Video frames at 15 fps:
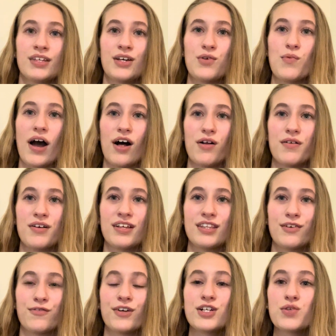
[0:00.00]
Well,
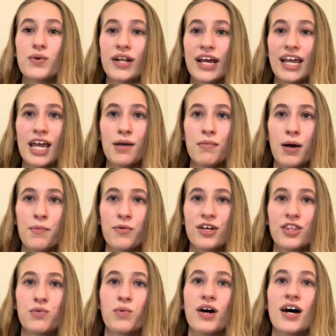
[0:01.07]
the first one I came up
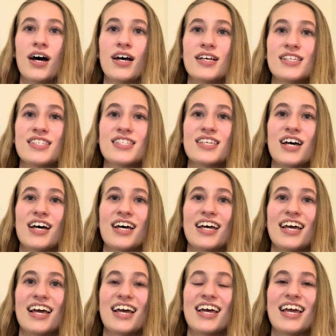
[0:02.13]
with was,
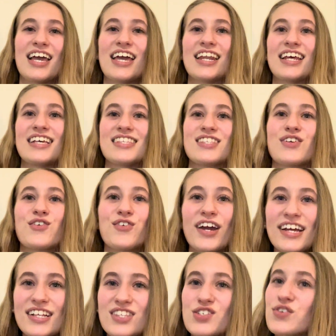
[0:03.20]
it is
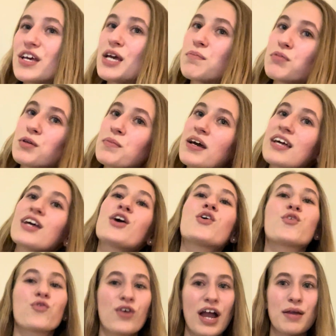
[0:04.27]
great to implement
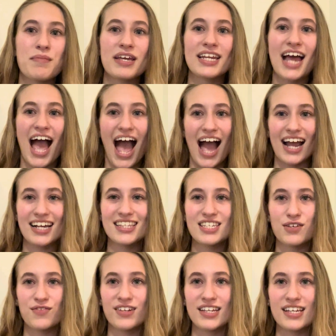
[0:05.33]
rhyming
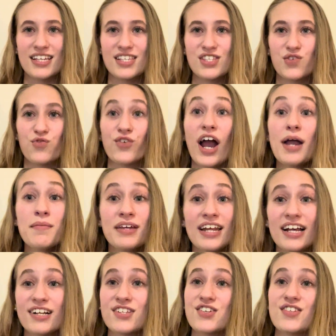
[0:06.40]
activities. Rhyming
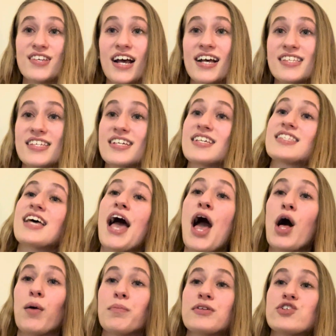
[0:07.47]
exercises
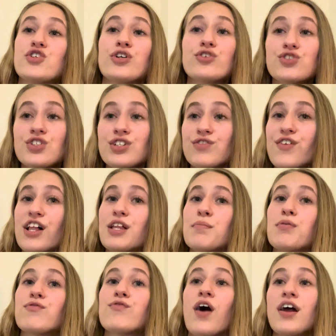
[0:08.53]
help children develop
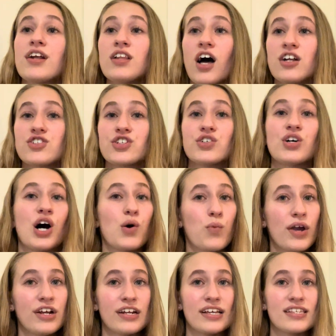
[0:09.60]
phonological
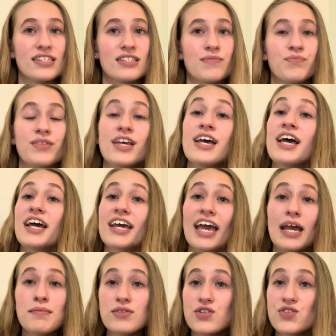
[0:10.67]
awareness.
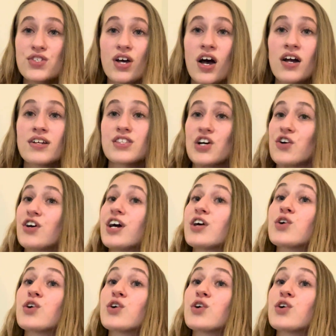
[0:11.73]
Games or songs are